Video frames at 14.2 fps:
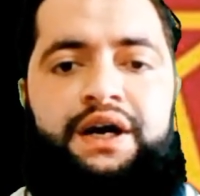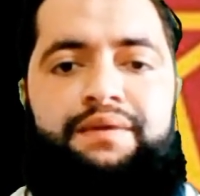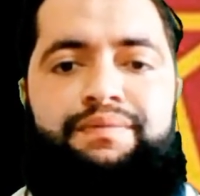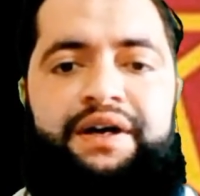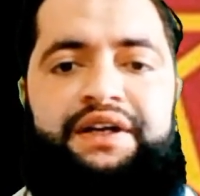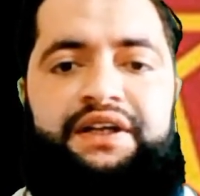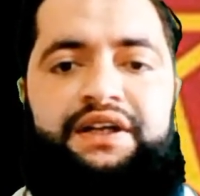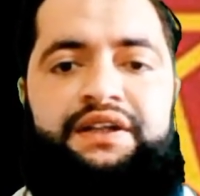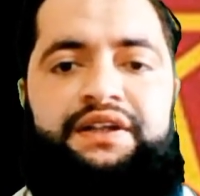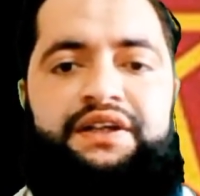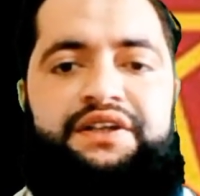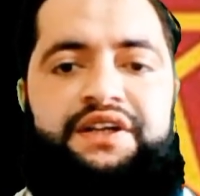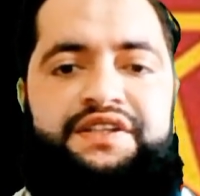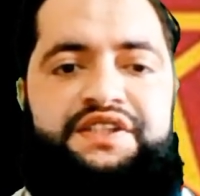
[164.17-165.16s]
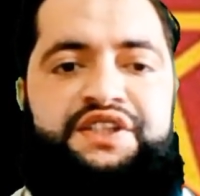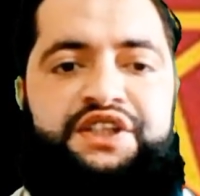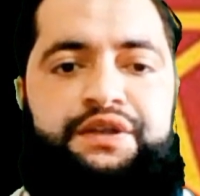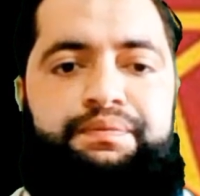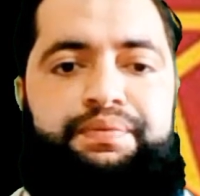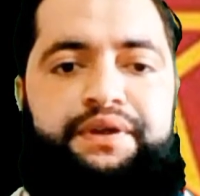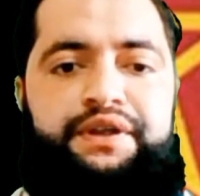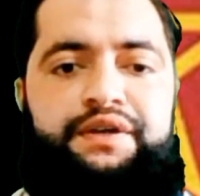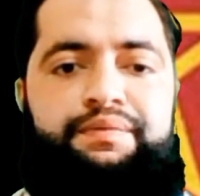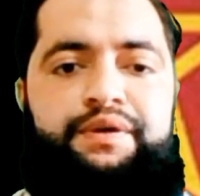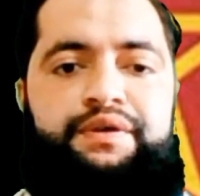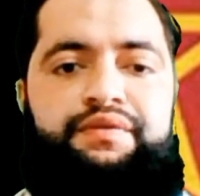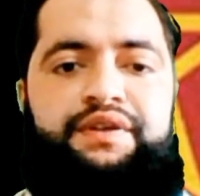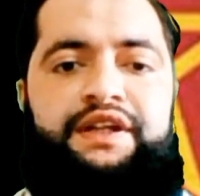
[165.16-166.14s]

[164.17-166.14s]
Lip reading: but in the transition period between